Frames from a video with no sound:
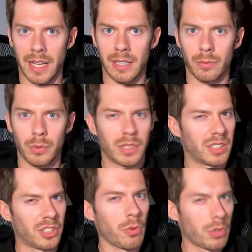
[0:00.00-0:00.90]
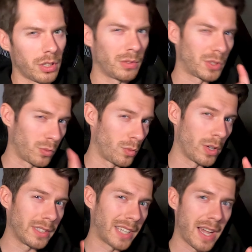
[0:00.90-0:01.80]
and it was so close
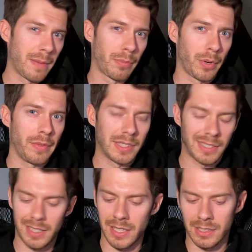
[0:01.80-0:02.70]
one time previously,